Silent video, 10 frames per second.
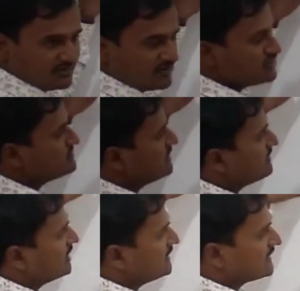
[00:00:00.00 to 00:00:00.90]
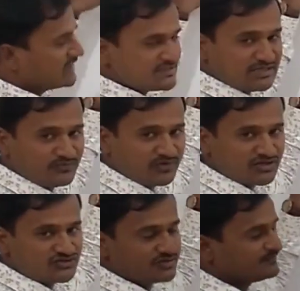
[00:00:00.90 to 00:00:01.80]
what is mean by increasing
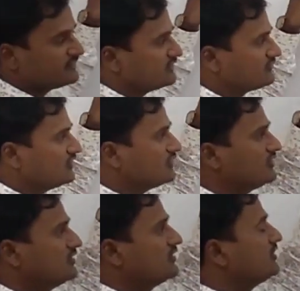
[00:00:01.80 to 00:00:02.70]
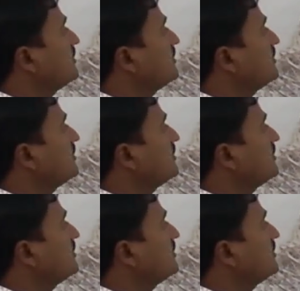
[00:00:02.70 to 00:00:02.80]
function. So